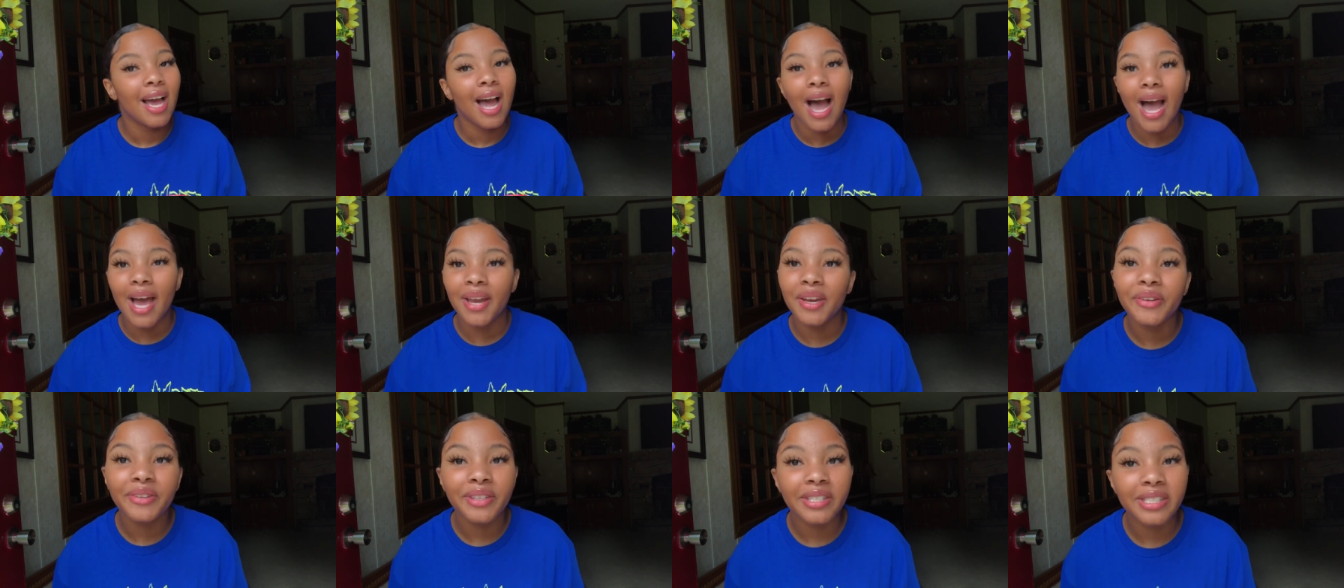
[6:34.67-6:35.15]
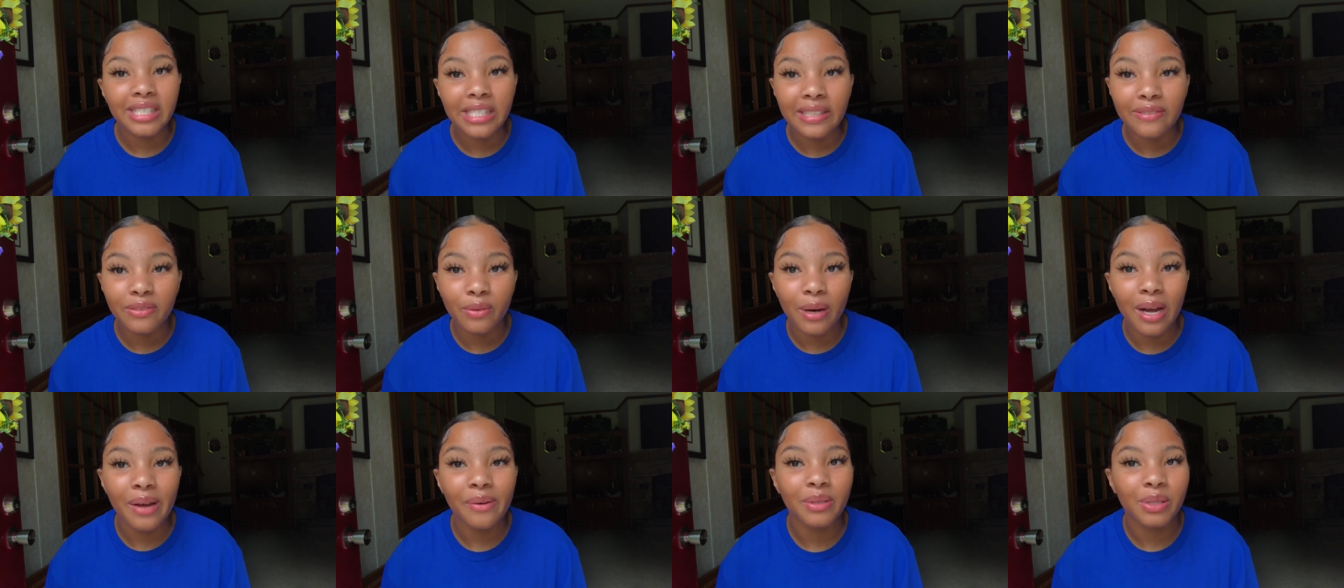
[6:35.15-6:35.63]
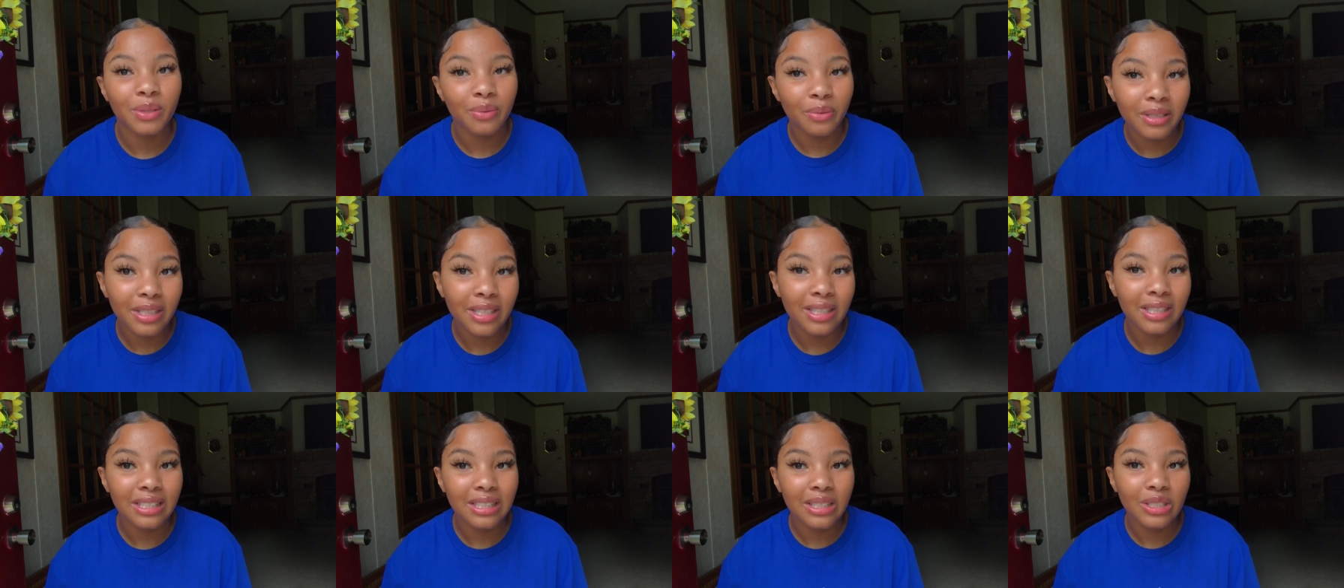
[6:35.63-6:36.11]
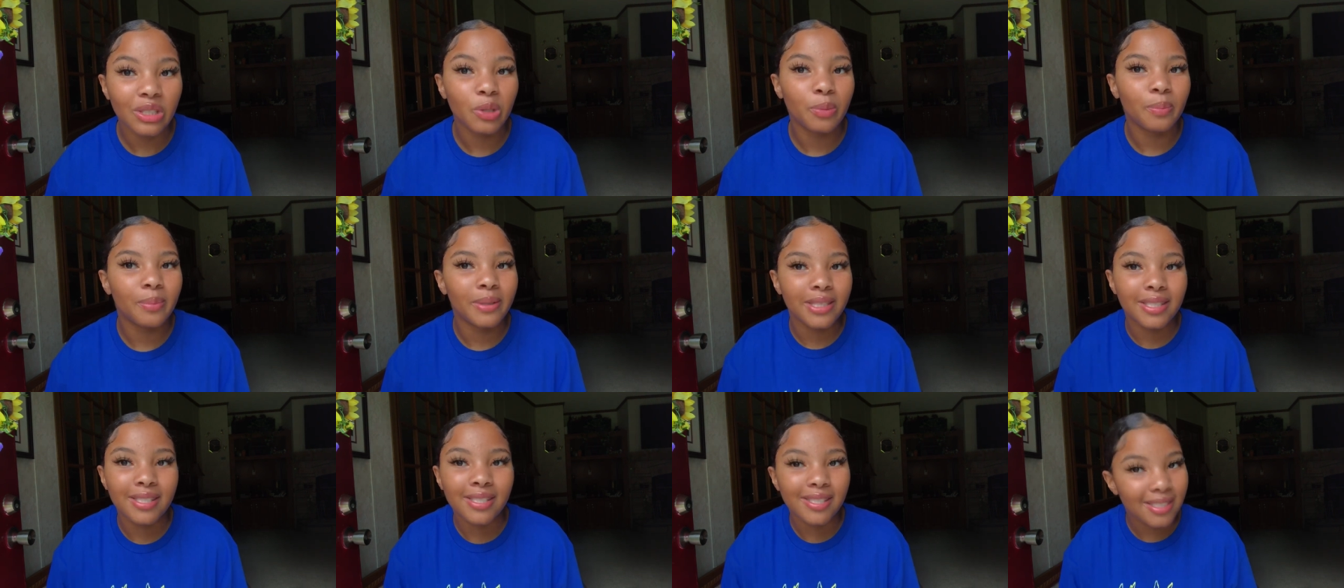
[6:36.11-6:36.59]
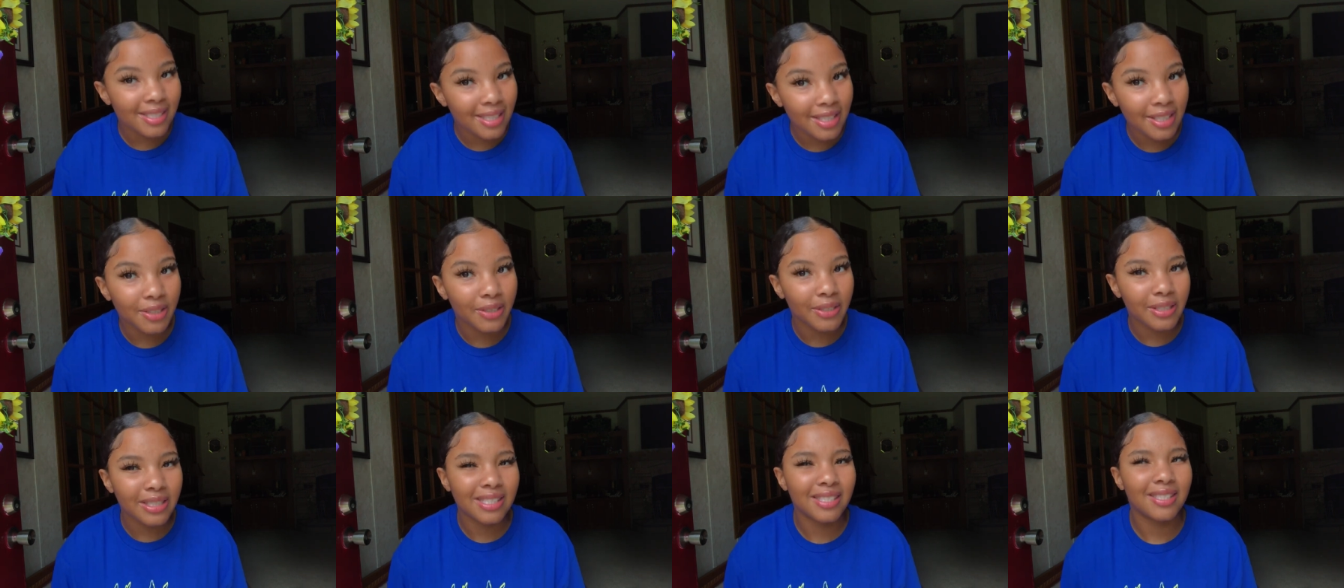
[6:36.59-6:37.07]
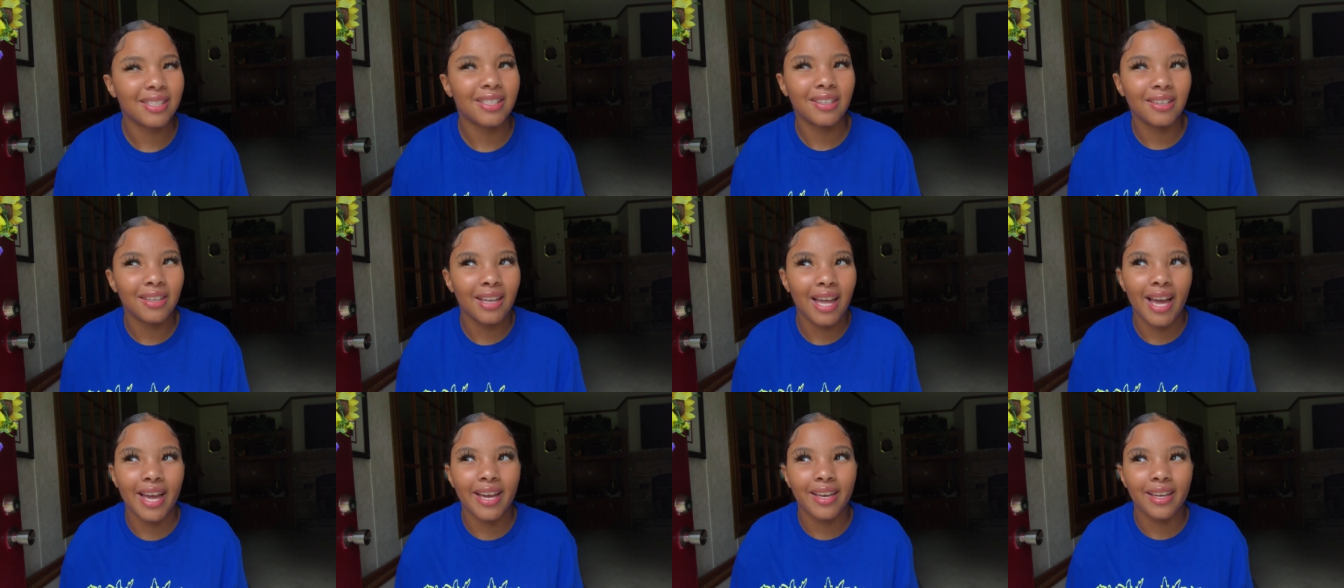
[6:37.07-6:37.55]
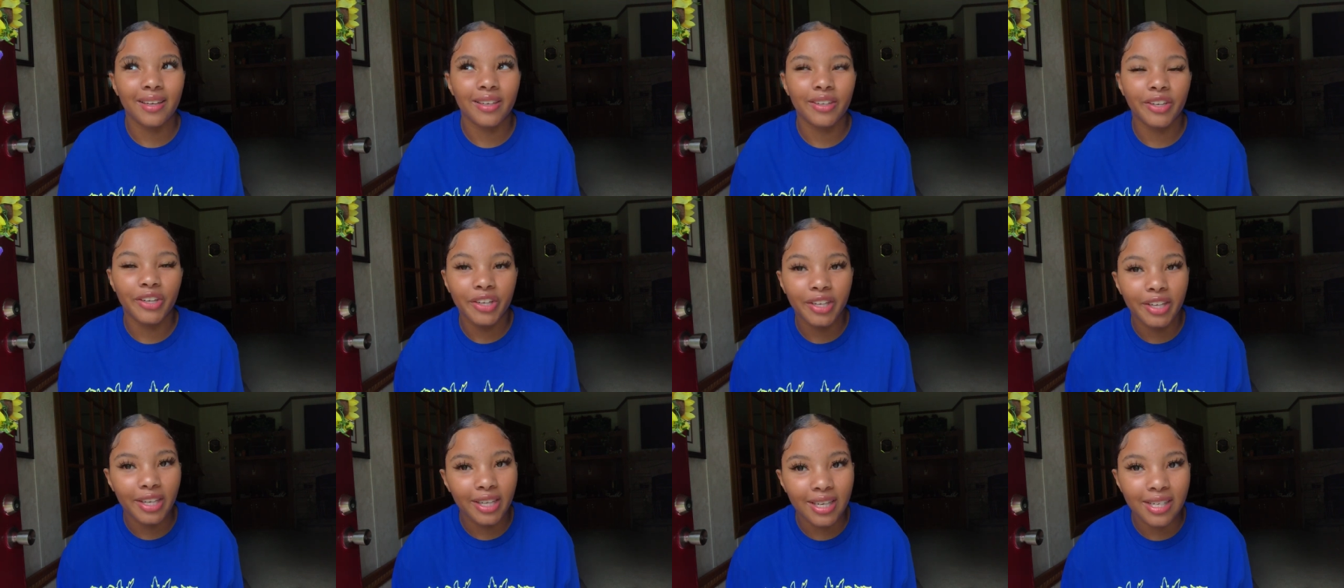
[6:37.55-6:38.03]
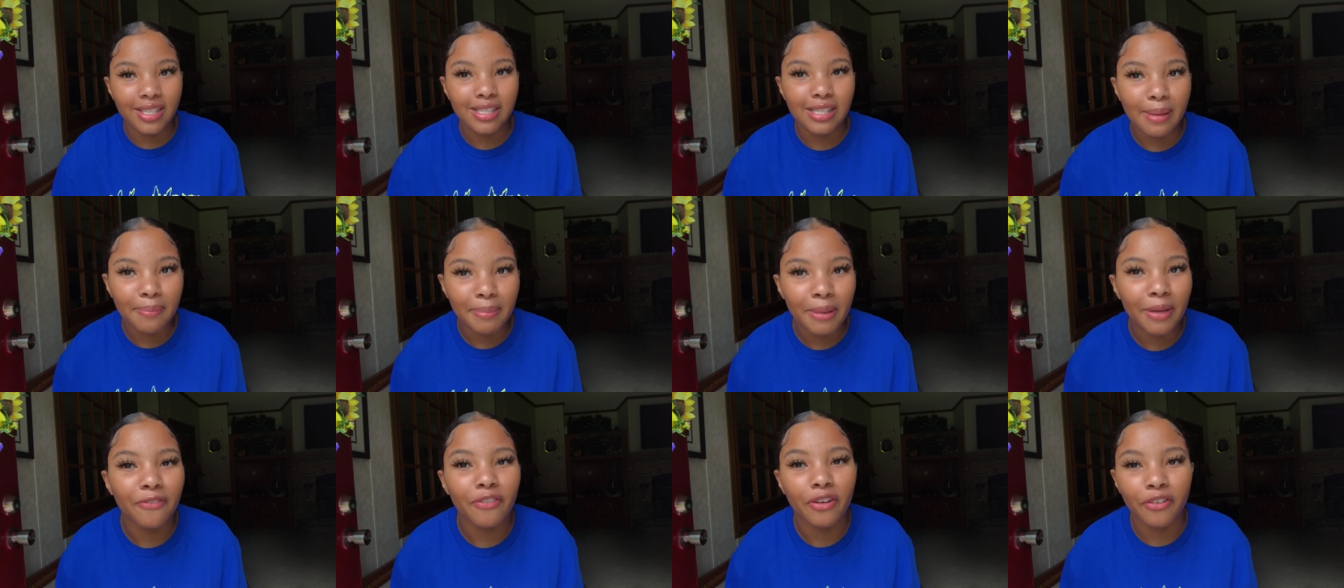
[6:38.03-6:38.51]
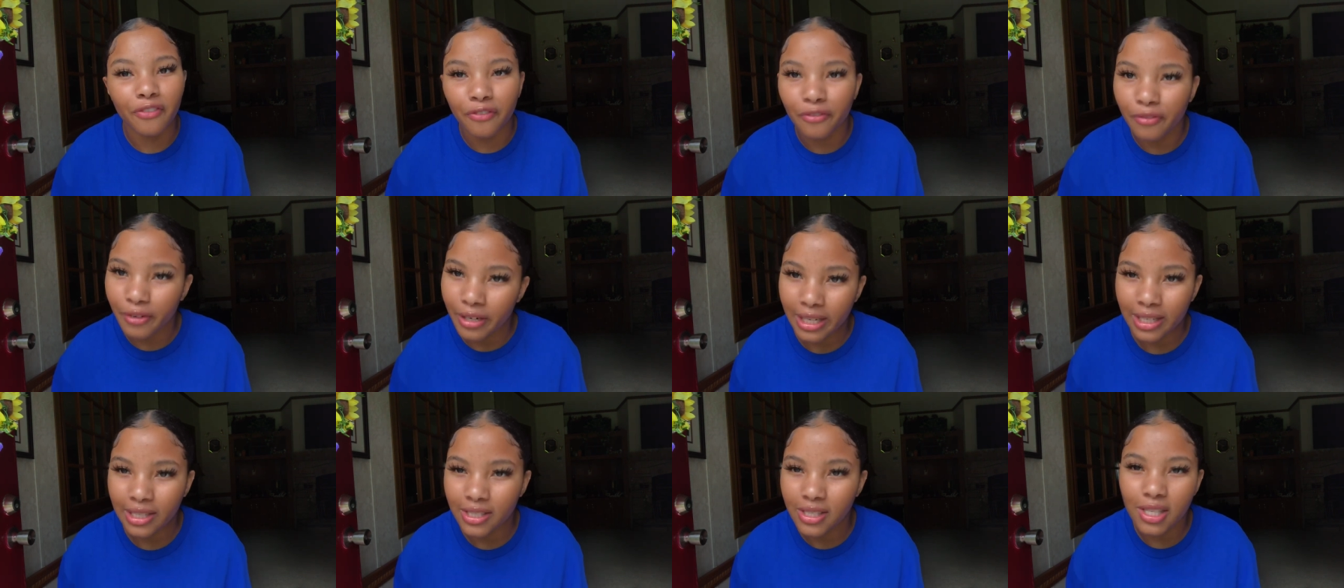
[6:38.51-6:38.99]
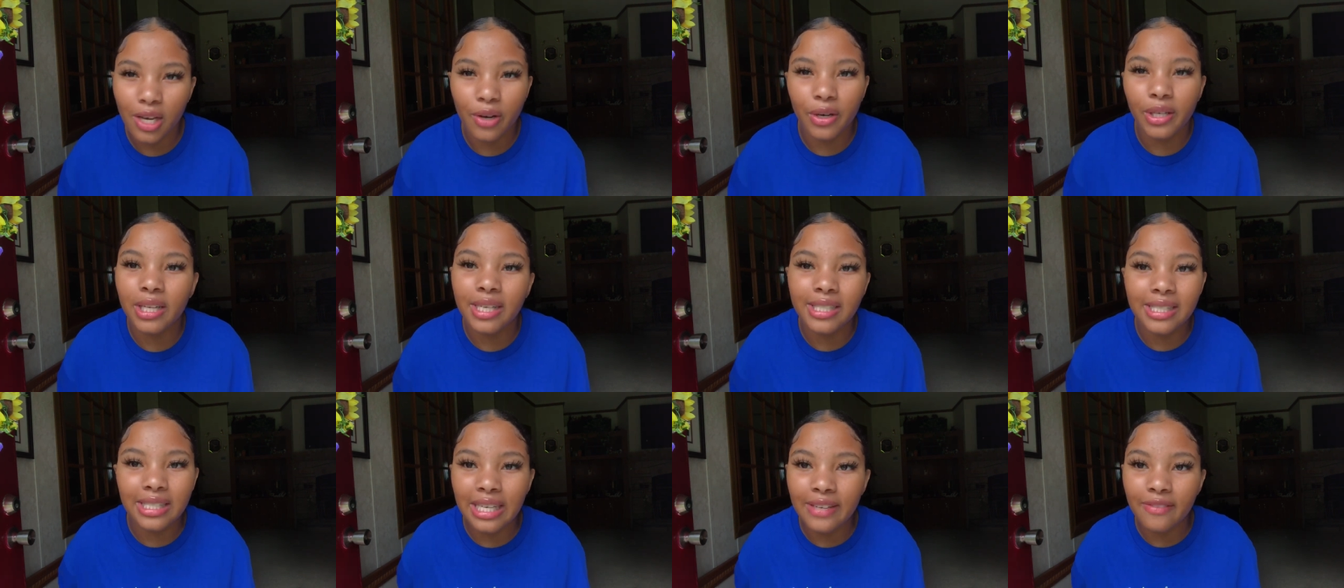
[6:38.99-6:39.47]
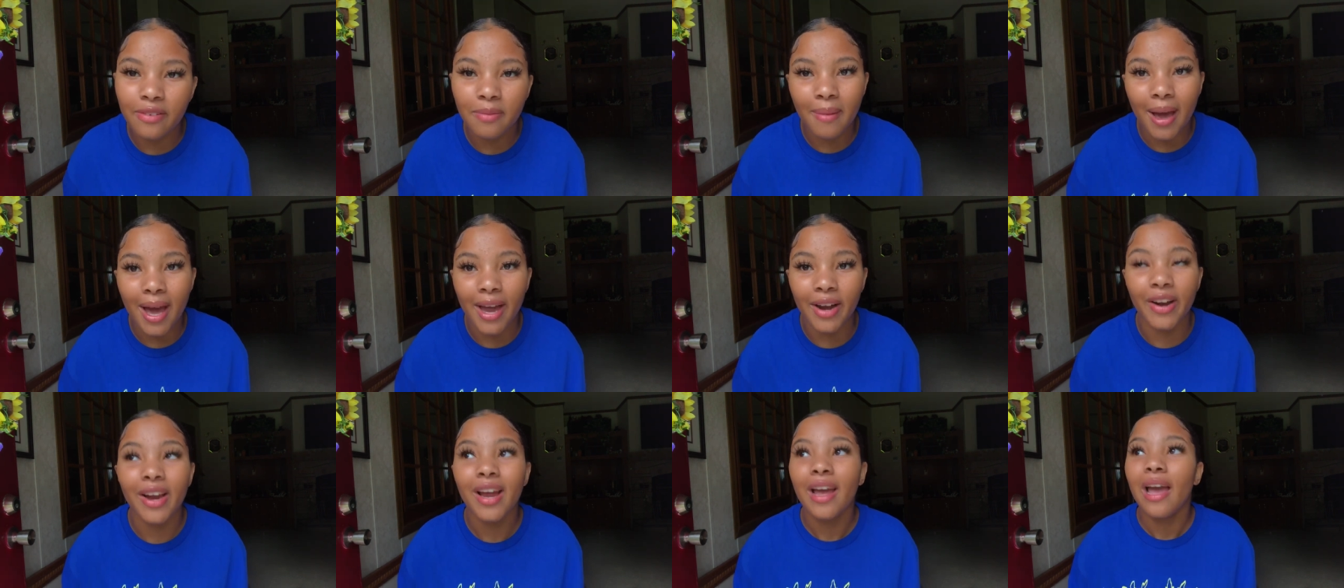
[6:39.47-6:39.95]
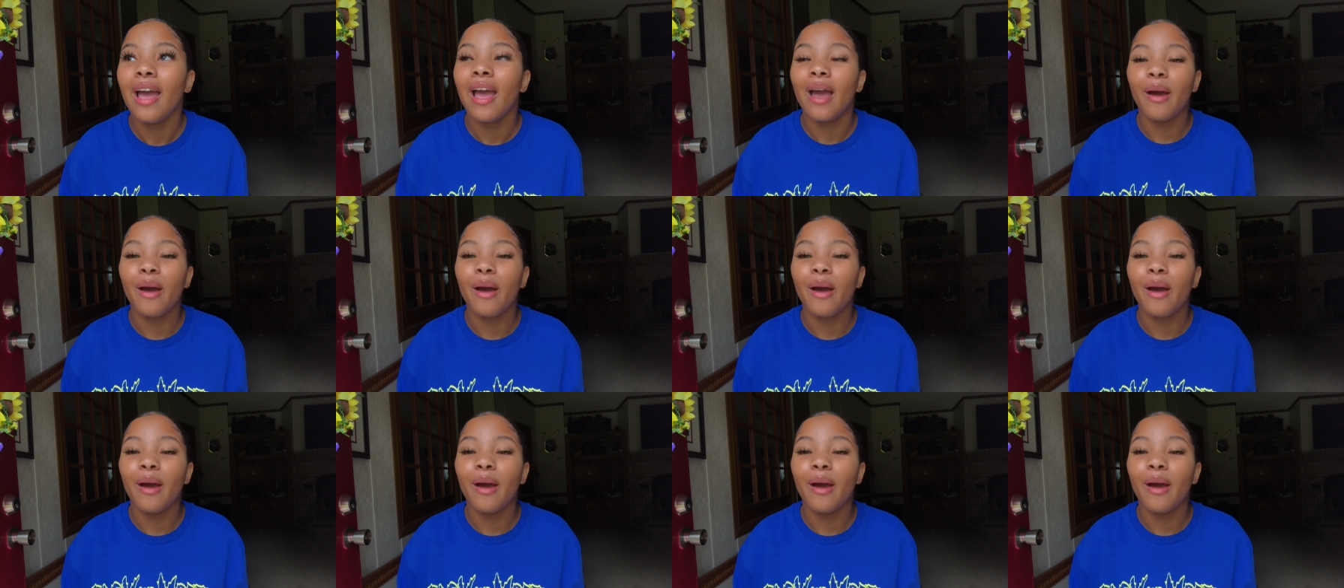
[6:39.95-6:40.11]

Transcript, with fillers: I know this giveaway was really little, but still, it's still like you're getting something for free. So it doesn't even matter.